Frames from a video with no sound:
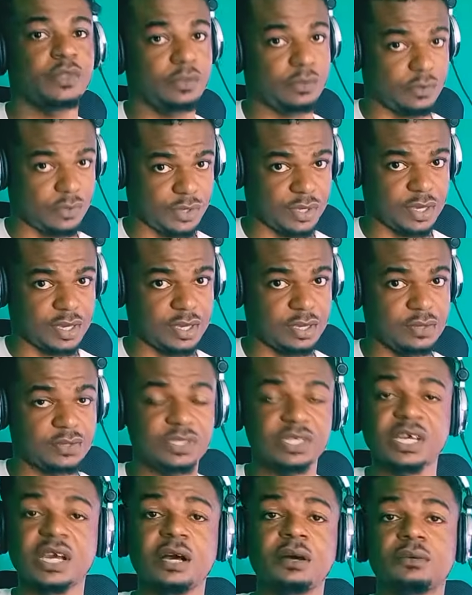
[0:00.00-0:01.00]
Okay, you
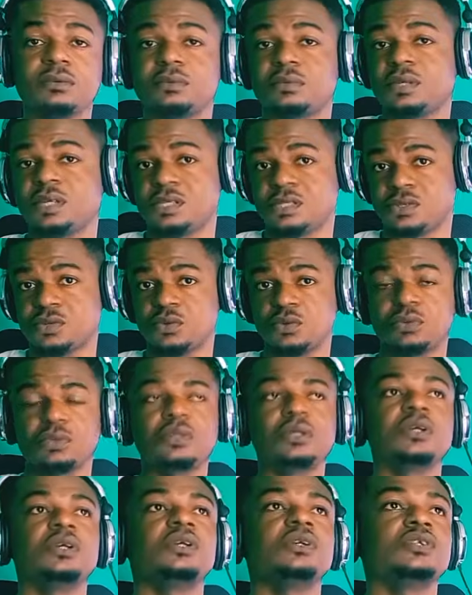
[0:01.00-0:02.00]
see how it's cool.
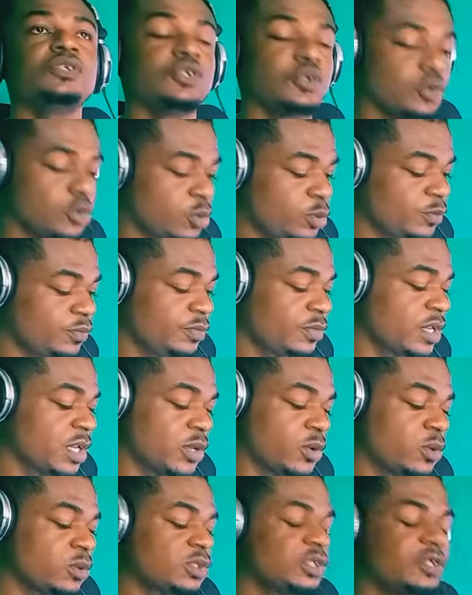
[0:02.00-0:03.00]
So
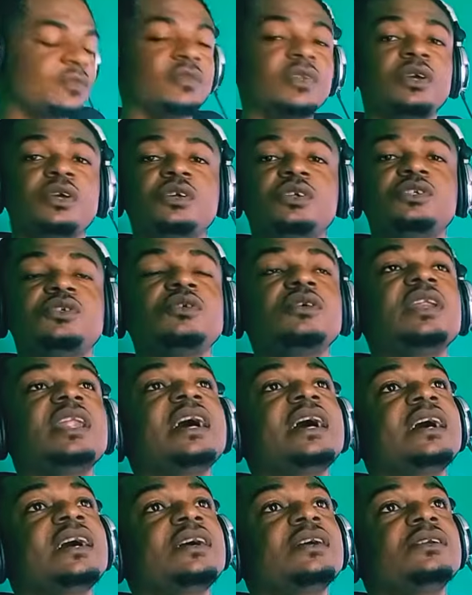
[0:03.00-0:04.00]
it goes so
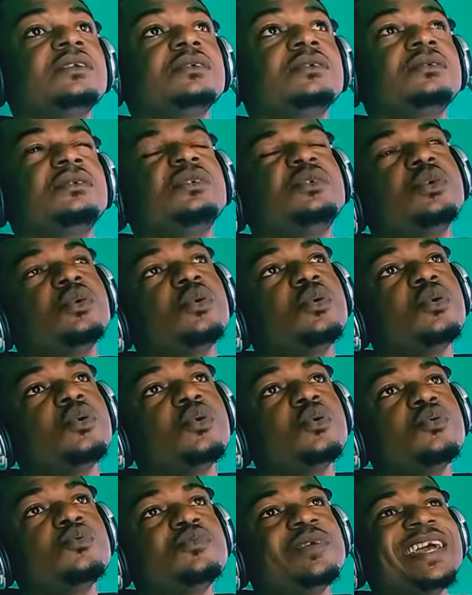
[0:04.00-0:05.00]
la
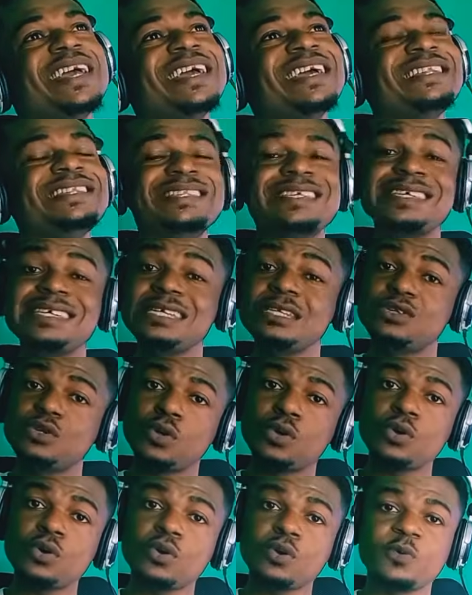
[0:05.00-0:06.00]
do re di
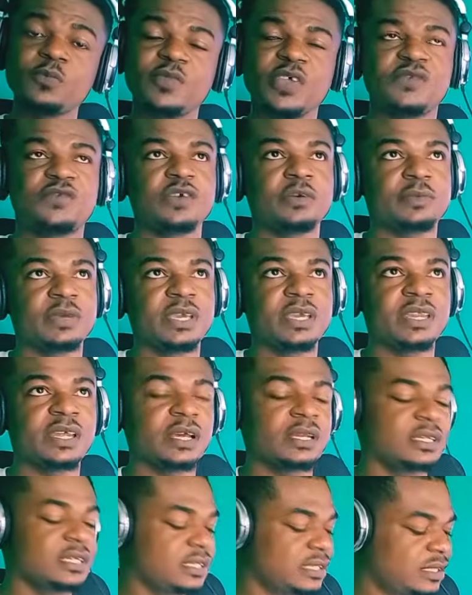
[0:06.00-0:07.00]
do. If you're a
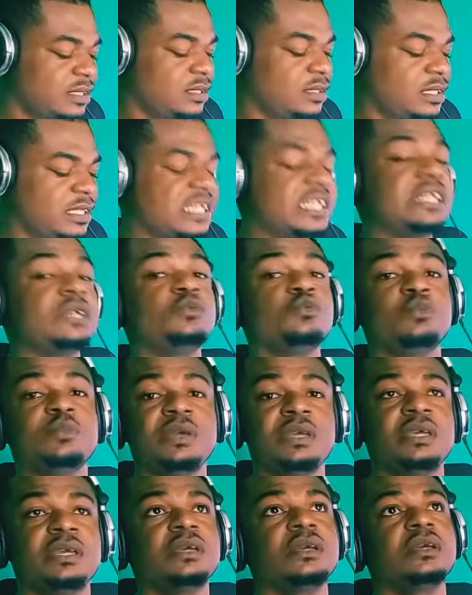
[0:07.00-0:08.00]
beginner, this D will
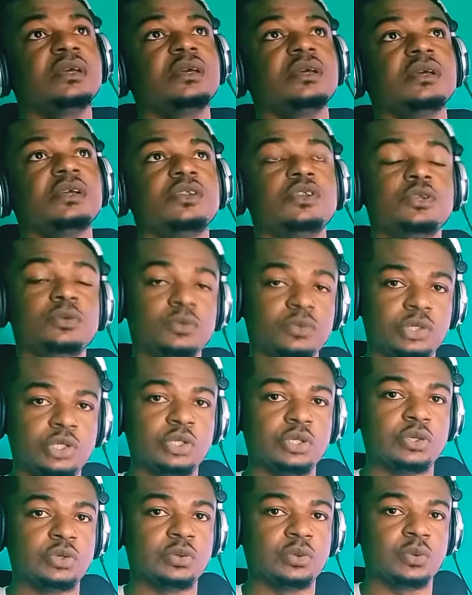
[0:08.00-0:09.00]
be new
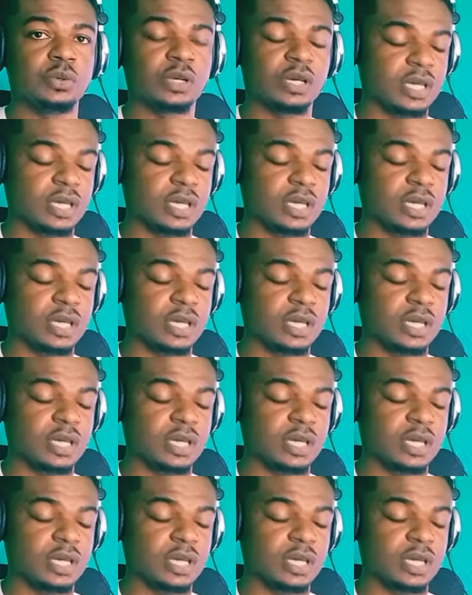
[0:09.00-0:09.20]
to you.